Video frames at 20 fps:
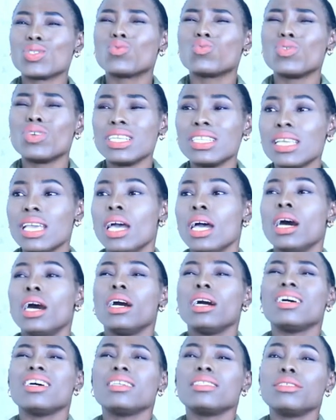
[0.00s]
it when
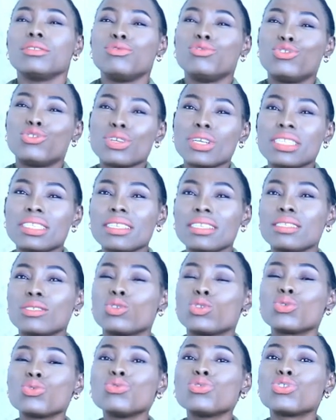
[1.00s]
uh, the dress is
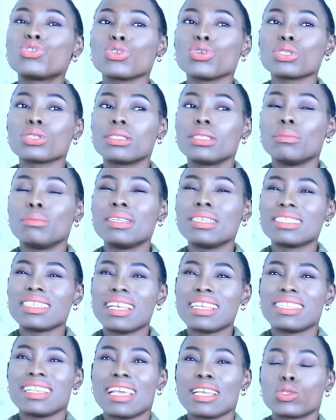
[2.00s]
too short the blazer
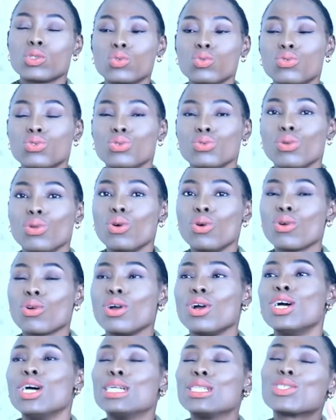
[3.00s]
is like too too long
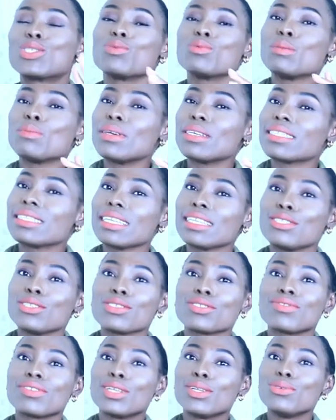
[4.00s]
to me personally it
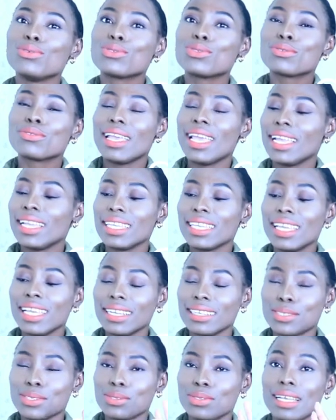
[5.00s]
doesn't really look
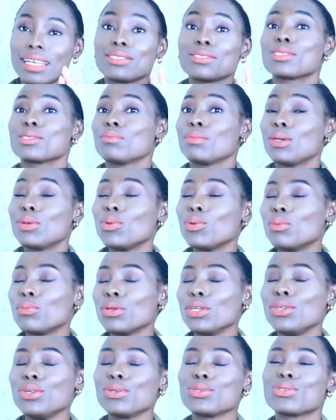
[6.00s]
elegant so that's just my
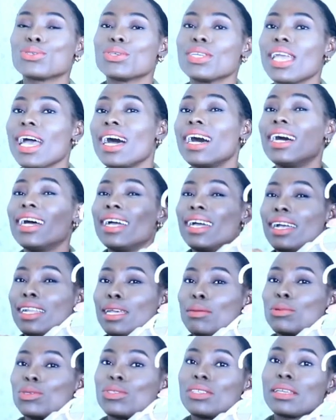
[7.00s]
opinion so yeah
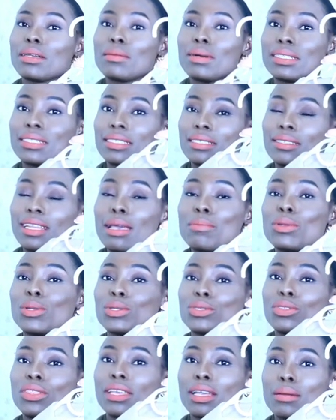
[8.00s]
let me think about let me know
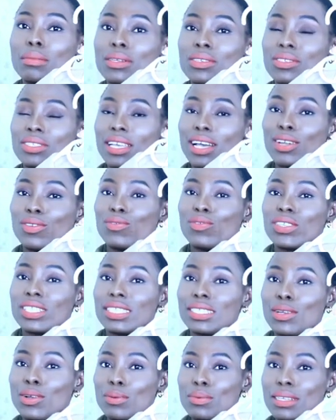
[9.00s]
think about this outfit in
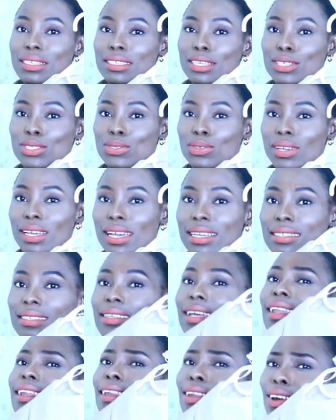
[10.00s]
the comment section guys
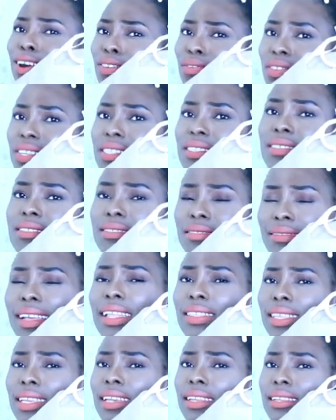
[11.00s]
love it
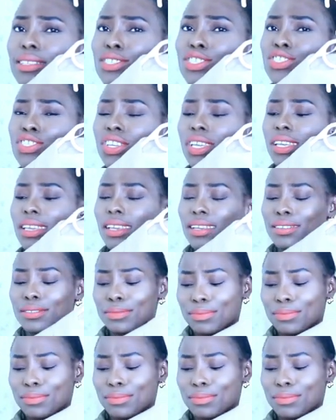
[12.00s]
i think it is chic